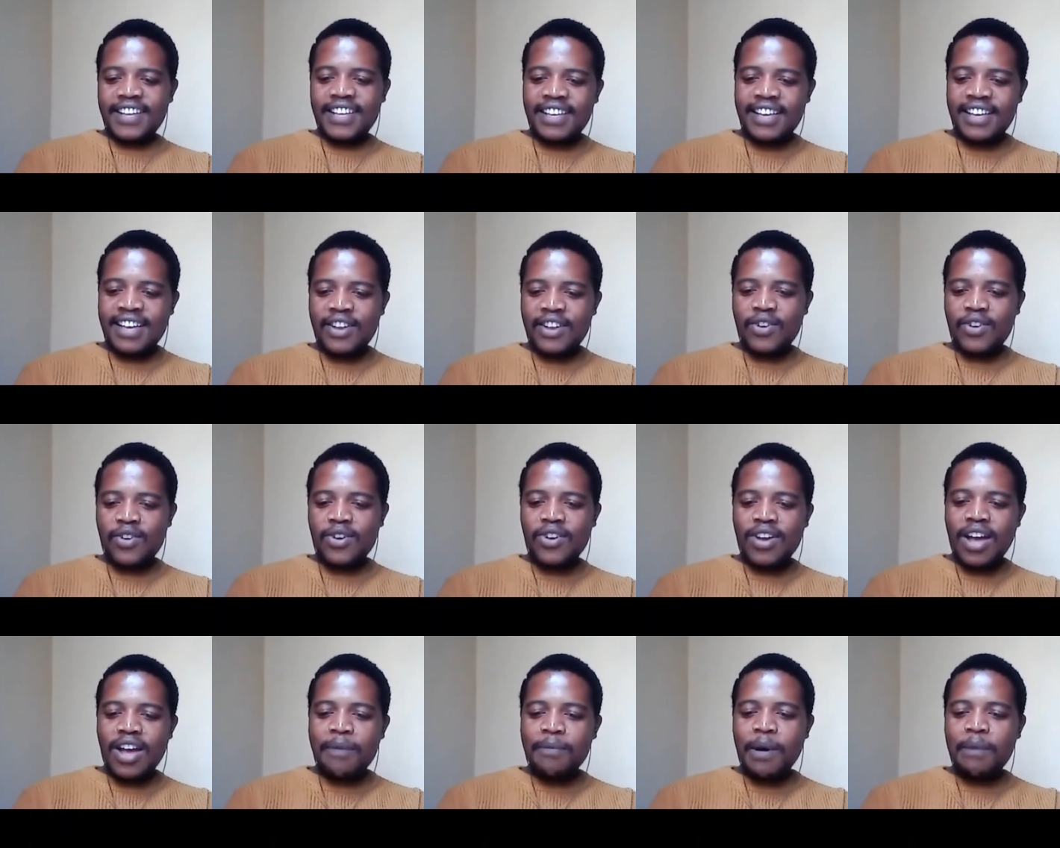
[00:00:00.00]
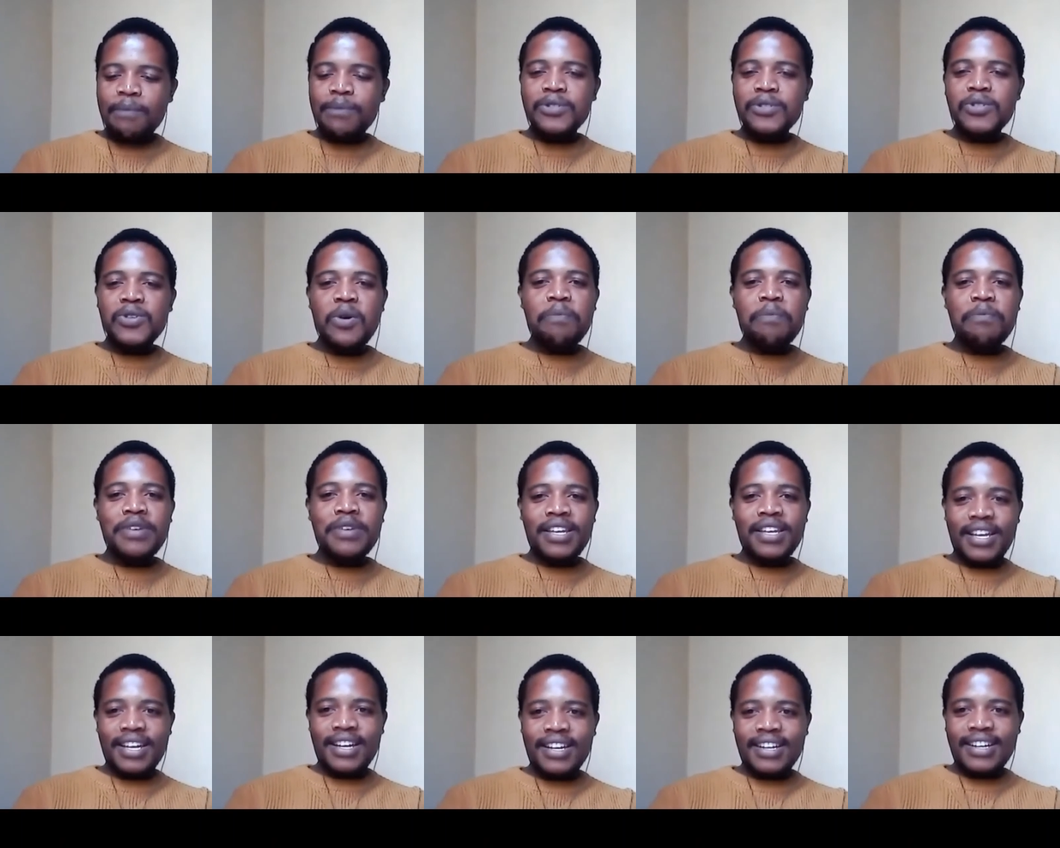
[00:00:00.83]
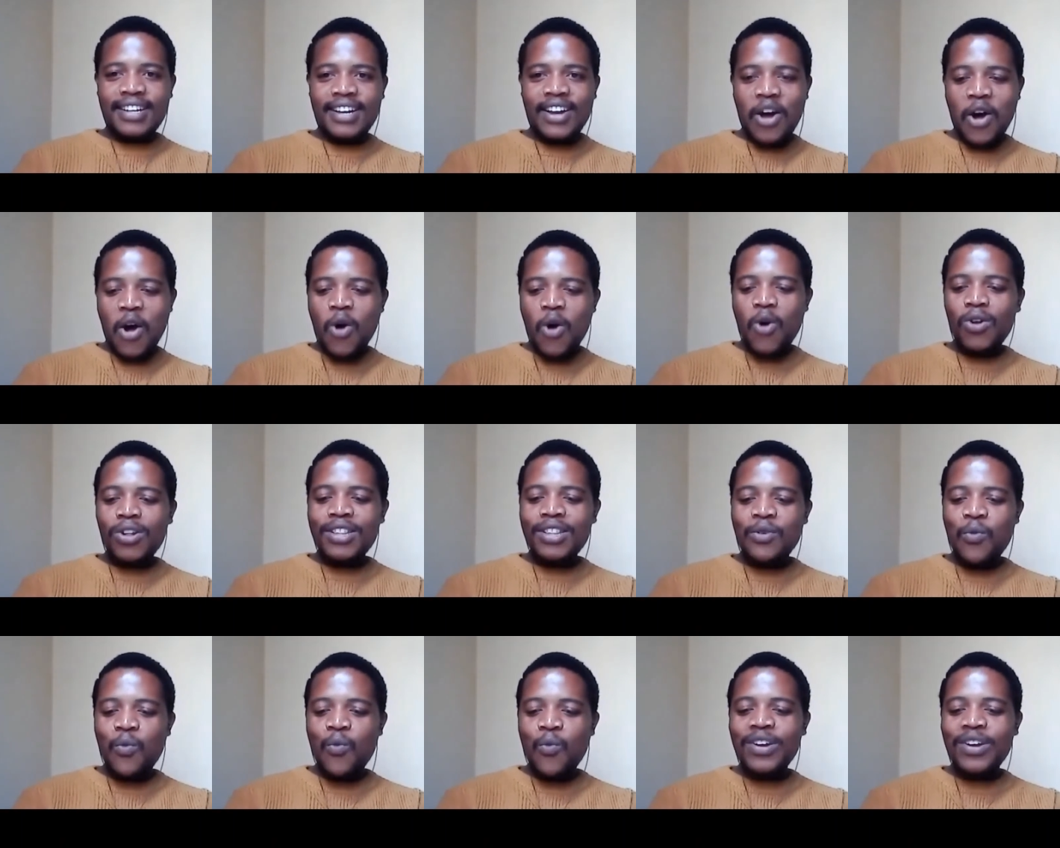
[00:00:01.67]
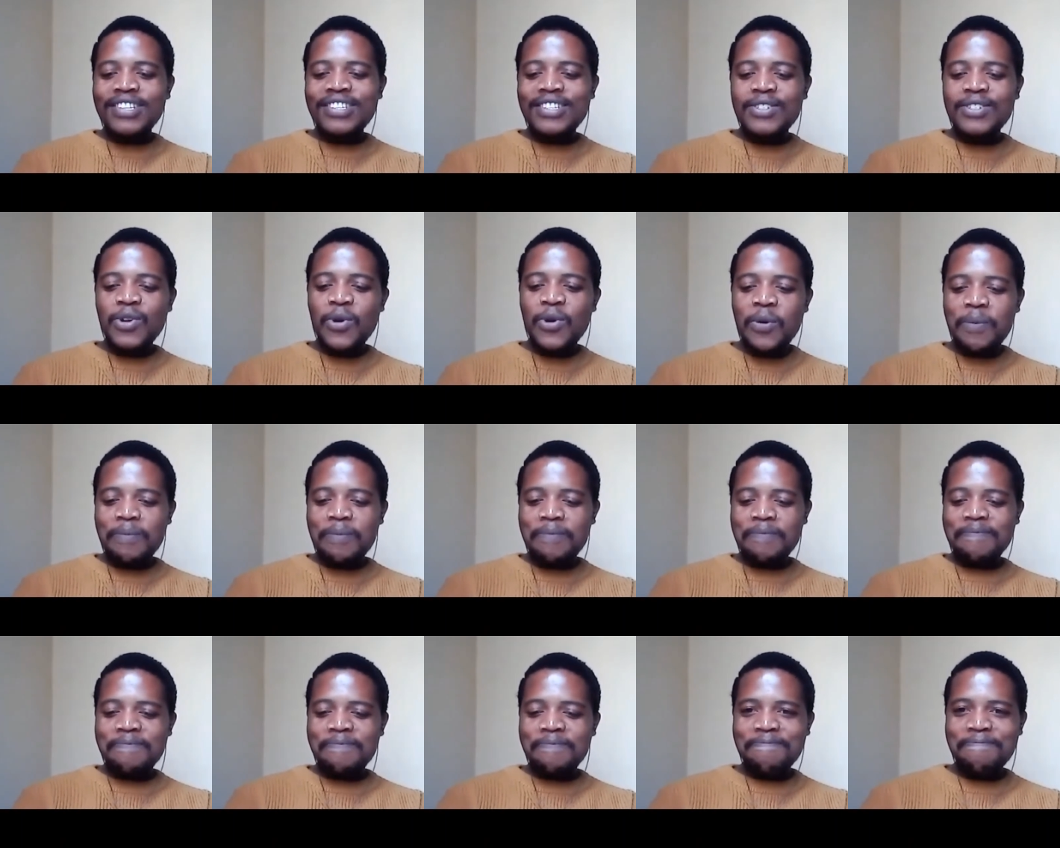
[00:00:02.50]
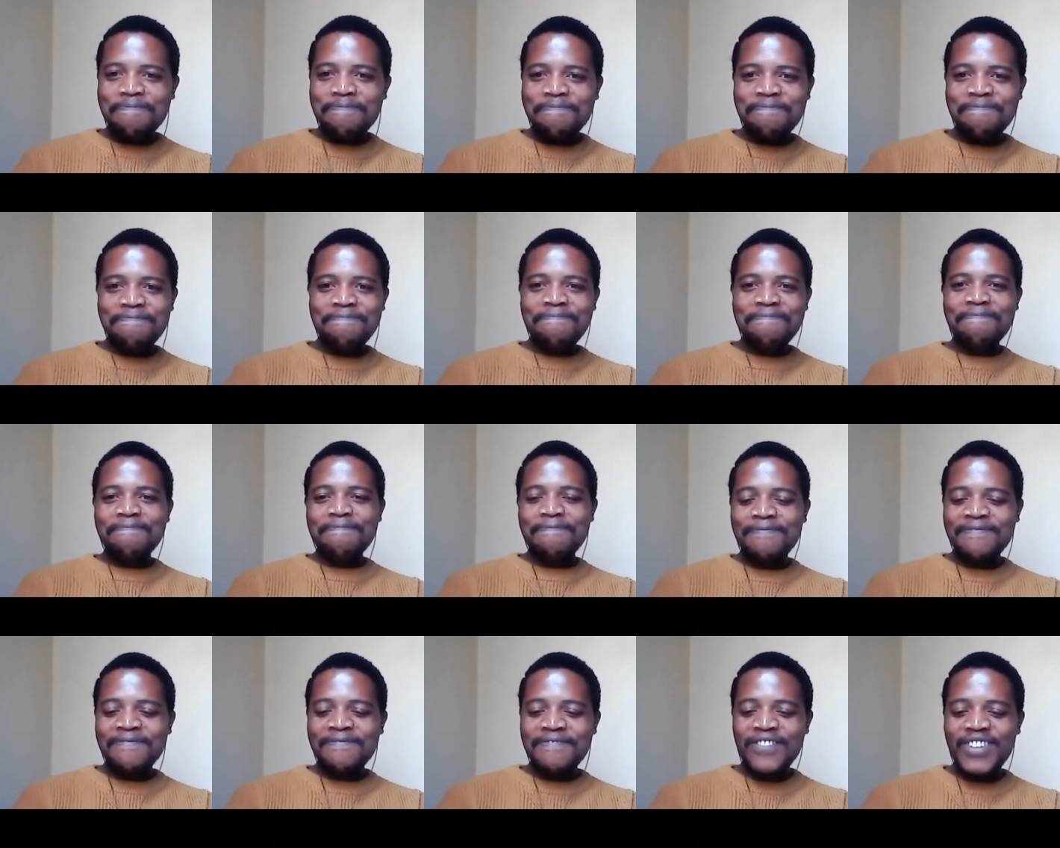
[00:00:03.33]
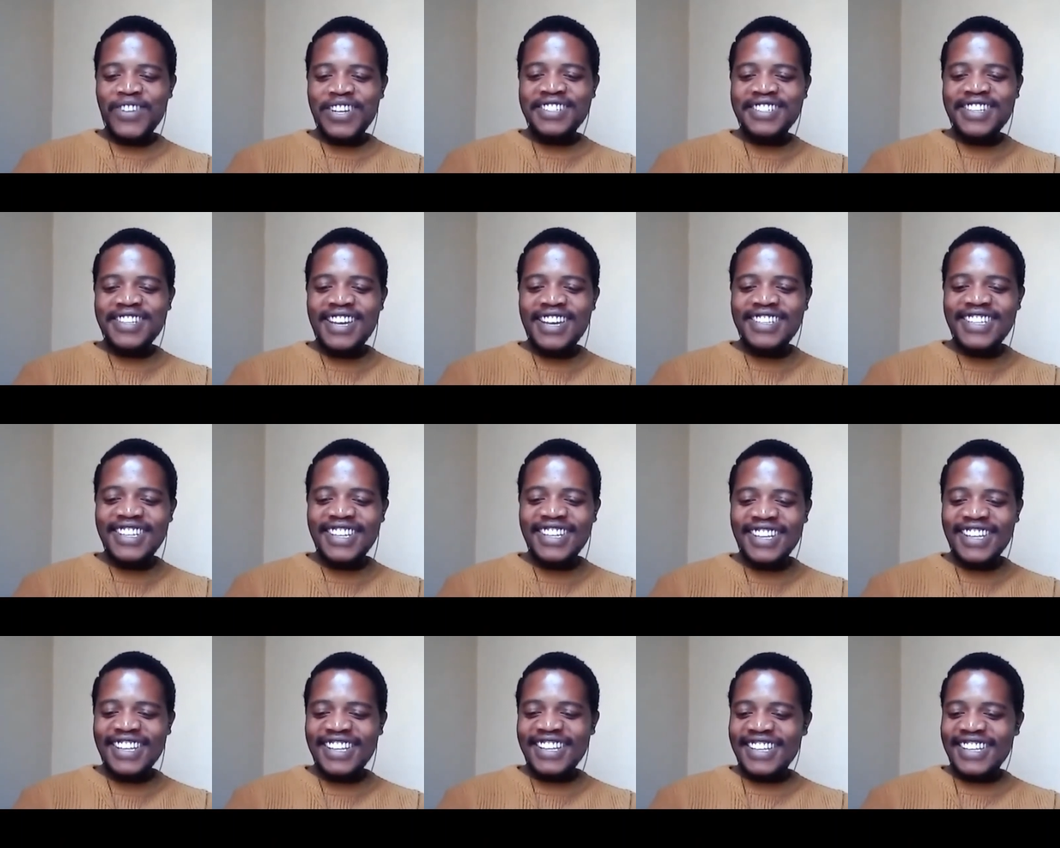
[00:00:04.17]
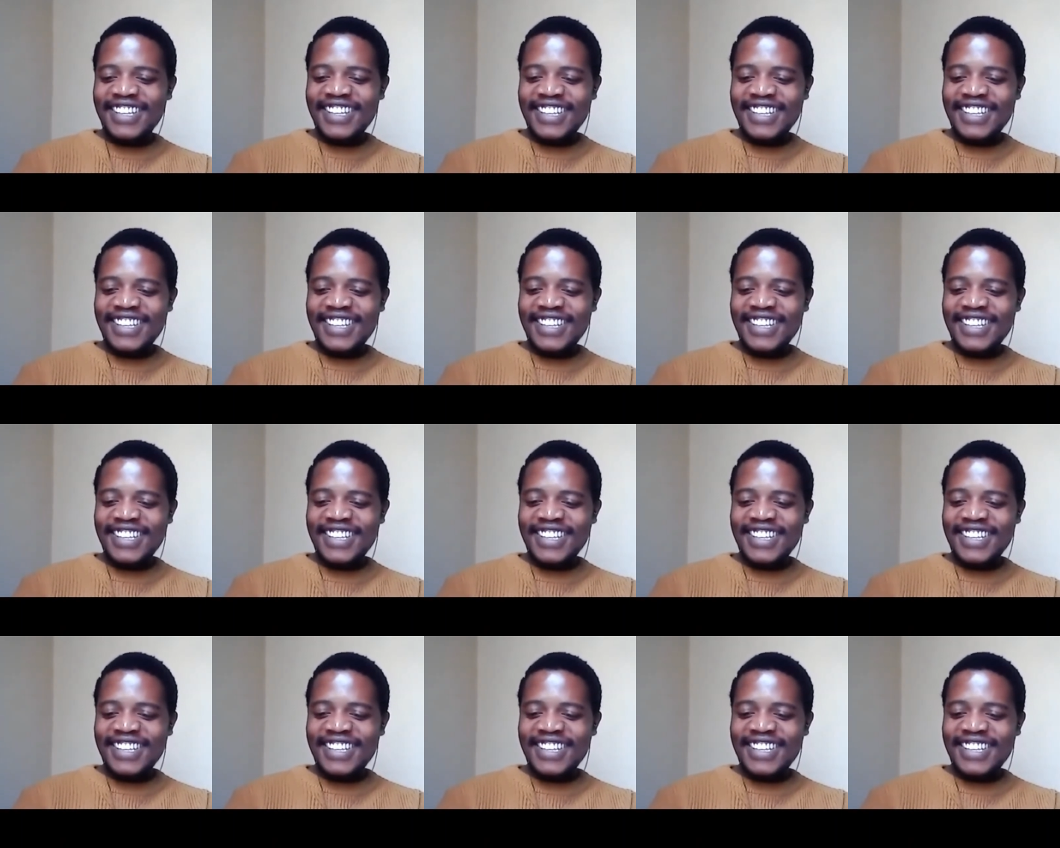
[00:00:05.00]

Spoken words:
Yeah, no, I'm absorbing all the wisdom on a Sunday.